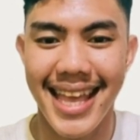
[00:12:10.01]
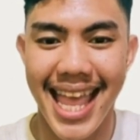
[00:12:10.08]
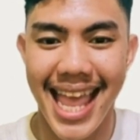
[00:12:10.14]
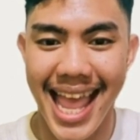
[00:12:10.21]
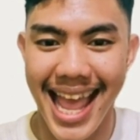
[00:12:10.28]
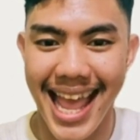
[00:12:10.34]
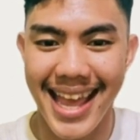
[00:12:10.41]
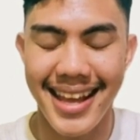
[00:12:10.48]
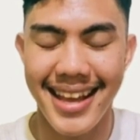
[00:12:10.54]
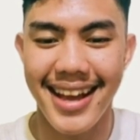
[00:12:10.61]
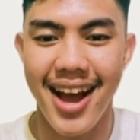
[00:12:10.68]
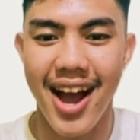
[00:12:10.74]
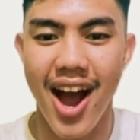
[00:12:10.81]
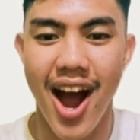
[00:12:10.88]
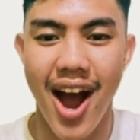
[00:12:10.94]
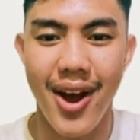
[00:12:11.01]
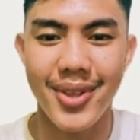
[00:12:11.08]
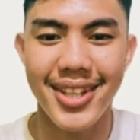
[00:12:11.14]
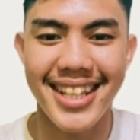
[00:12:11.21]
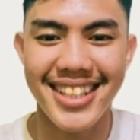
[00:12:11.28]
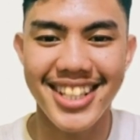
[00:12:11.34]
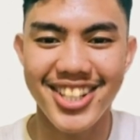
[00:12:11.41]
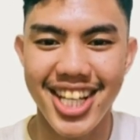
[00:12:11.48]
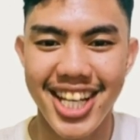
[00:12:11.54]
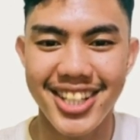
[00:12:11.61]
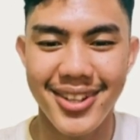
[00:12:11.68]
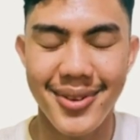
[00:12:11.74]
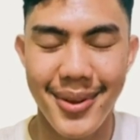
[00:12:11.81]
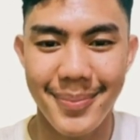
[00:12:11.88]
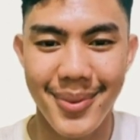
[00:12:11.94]
A. Only the judge
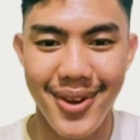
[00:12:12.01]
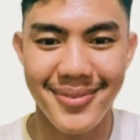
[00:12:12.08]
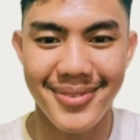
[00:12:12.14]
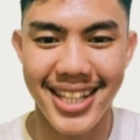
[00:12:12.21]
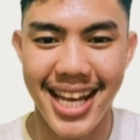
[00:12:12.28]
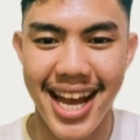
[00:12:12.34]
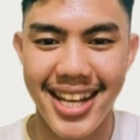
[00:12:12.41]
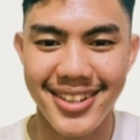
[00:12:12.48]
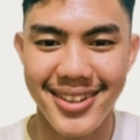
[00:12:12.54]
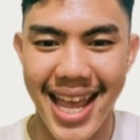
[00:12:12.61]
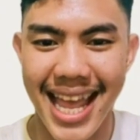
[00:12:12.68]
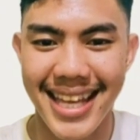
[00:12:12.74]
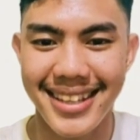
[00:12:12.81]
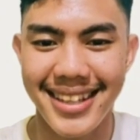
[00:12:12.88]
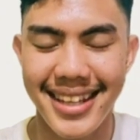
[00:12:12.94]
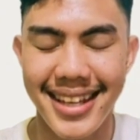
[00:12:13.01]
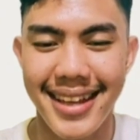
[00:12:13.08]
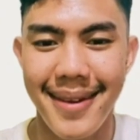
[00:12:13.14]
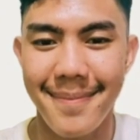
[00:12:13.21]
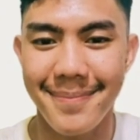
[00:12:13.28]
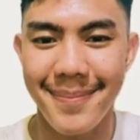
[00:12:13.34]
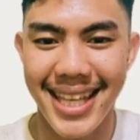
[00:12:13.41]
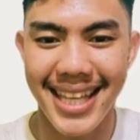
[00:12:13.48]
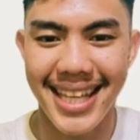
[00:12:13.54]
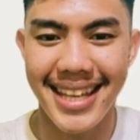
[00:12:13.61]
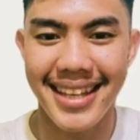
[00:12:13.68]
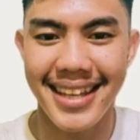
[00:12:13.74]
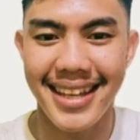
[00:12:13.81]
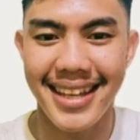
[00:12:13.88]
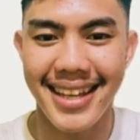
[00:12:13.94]
who approved the contract. B.
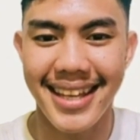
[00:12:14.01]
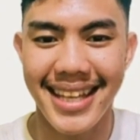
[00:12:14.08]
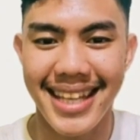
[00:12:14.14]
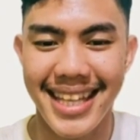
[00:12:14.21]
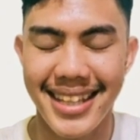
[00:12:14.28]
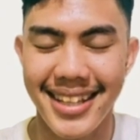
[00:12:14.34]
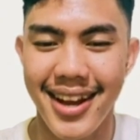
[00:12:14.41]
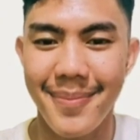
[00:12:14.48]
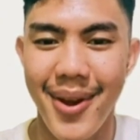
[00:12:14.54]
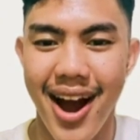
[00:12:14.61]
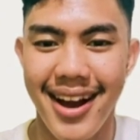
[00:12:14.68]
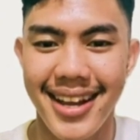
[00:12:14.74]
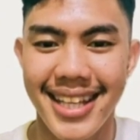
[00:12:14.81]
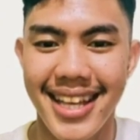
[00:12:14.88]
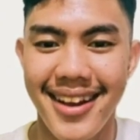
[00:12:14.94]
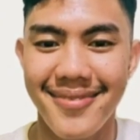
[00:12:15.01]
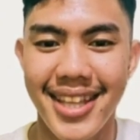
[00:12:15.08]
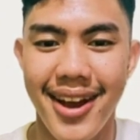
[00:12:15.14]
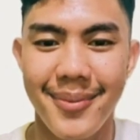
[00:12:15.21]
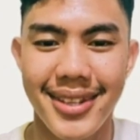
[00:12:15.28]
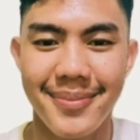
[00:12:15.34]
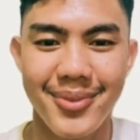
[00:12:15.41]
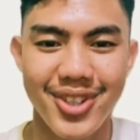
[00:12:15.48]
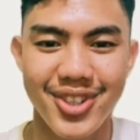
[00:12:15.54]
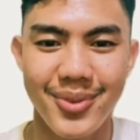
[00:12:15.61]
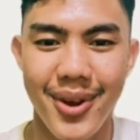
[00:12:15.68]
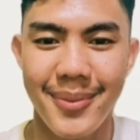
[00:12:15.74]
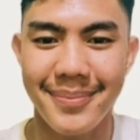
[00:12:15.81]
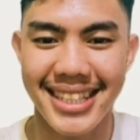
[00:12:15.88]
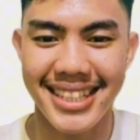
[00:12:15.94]
Either party if there was
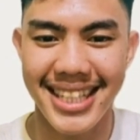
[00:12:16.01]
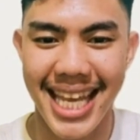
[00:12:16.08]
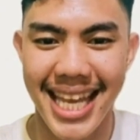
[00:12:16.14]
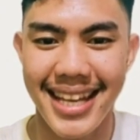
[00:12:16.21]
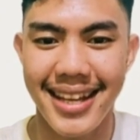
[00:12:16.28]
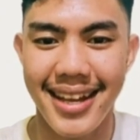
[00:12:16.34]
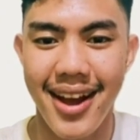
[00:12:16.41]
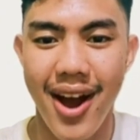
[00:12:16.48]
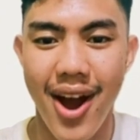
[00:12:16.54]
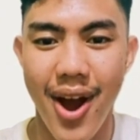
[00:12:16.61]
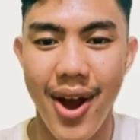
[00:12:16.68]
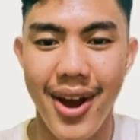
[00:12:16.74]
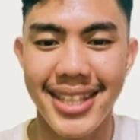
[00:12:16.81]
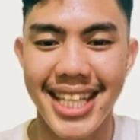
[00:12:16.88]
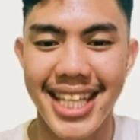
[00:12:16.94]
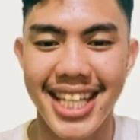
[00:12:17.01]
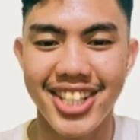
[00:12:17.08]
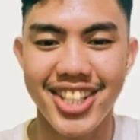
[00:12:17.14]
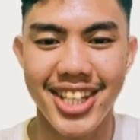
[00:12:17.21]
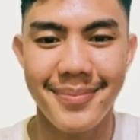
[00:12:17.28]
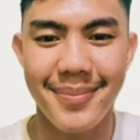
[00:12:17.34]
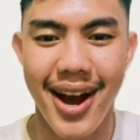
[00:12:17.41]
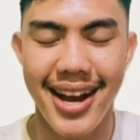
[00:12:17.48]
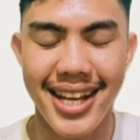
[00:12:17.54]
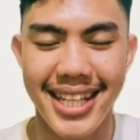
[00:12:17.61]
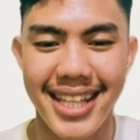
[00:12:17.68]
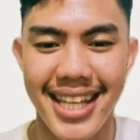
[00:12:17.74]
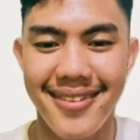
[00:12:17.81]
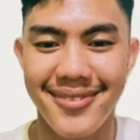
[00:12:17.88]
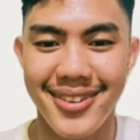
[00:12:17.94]
mutual mistake, or the injured party
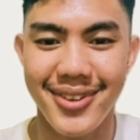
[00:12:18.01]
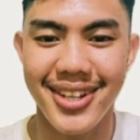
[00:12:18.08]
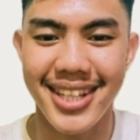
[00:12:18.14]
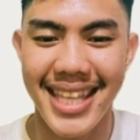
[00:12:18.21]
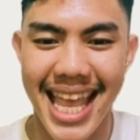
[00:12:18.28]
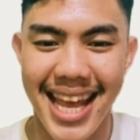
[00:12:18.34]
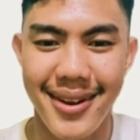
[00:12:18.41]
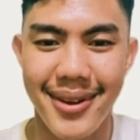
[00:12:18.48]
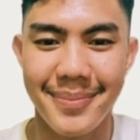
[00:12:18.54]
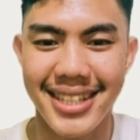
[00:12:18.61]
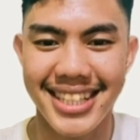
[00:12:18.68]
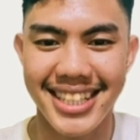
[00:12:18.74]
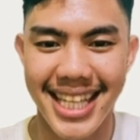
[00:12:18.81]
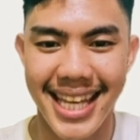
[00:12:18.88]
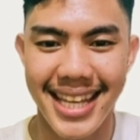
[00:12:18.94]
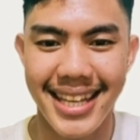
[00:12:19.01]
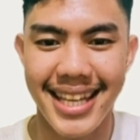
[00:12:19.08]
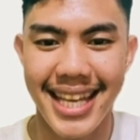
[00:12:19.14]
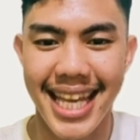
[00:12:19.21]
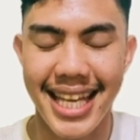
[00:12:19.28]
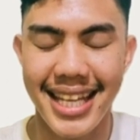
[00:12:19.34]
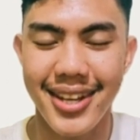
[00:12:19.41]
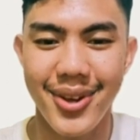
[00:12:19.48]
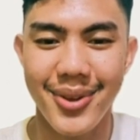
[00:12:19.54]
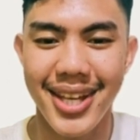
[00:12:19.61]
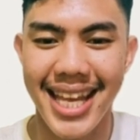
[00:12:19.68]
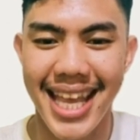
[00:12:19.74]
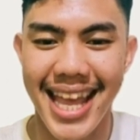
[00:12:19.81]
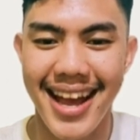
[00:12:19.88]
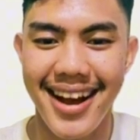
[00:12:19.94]
if unilateral mistake,
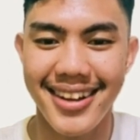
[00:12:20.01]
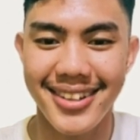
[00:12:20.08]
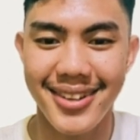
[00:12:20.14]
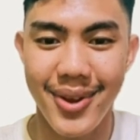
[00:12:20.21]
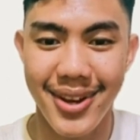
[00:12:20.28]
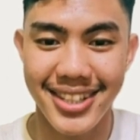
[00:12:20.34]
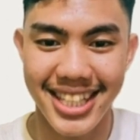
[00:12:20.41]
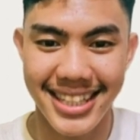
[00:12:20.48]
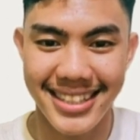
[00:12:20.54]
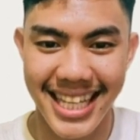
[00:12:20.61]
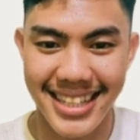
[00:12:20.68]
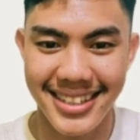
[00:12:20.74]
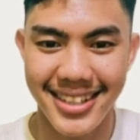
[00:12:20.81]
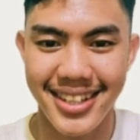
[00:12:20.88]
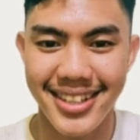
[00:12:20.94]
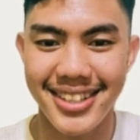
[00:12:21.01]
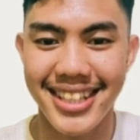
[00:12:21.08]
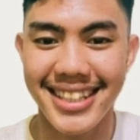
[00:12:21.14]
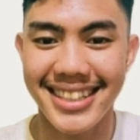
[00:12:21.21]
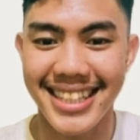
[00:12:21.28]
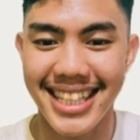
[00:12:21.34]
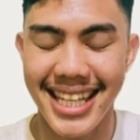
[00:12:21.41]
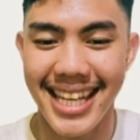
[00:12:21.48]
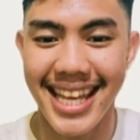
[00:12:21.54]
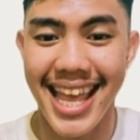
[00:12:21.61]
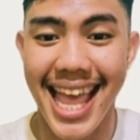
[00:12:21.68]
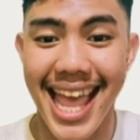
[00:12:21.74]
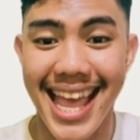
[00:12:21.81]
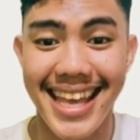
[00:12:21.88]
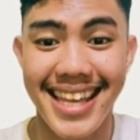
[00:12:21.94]
including heirs or successors. C.
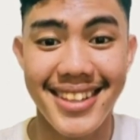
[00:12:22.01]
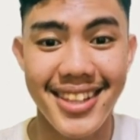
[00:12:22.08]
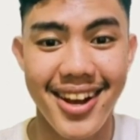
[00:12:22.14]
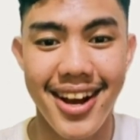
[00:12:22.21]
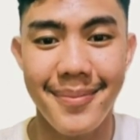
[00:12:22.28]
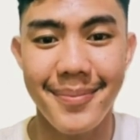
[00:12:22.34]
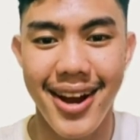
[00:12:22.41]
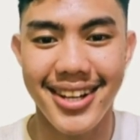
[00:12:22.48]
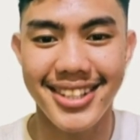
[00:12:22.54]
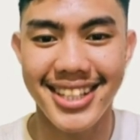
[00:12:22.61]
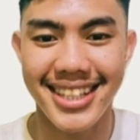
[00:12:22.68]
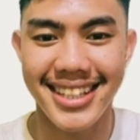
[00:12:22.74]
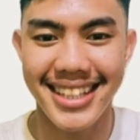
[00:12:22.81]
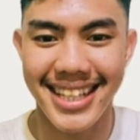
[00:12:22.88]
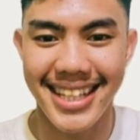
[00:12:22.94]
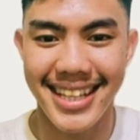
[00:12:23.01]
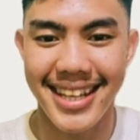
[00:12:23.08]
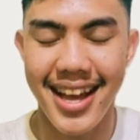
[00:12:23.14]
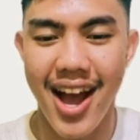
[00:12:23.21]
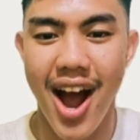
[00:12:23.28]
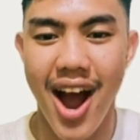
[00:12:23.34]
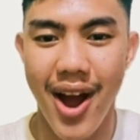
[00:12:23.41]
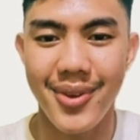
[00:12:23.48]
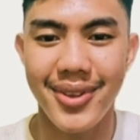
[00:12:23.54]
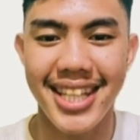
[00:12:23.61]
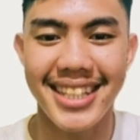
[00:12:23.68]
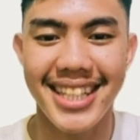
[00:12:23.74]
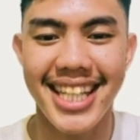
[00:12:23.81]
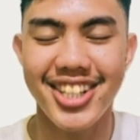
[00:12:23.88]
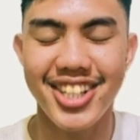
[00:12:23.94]
Any third person. D. Only
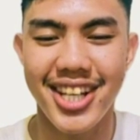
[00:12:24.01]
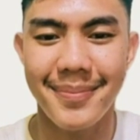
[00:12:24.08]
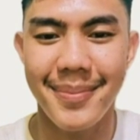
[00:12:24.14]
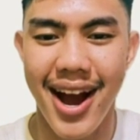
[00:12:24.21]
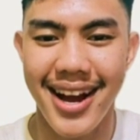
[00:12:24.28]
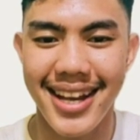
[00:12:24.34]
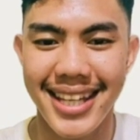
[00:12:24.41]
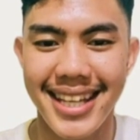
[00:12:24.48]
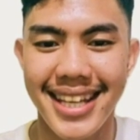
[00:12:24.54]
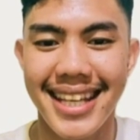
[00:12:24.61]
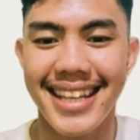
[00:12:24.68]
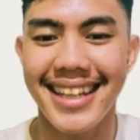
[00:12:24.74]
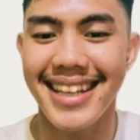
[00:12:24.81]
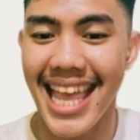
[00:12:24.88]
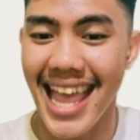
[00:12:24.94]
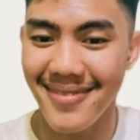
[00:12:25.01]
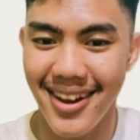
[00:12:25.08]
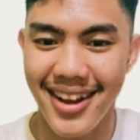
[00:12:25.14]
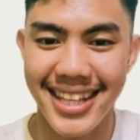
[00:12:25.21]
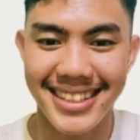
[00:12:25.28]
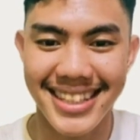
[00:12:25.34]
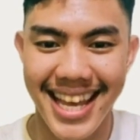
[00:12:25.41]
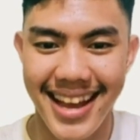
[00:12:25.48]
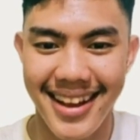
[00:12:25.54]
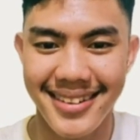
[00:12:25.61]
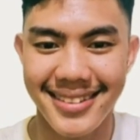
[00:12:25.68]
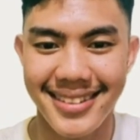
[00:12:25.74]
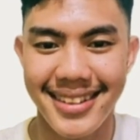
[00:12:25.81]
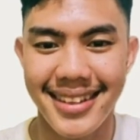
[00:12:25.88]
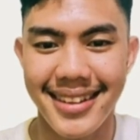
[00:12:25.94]
the injured party, never his heirs.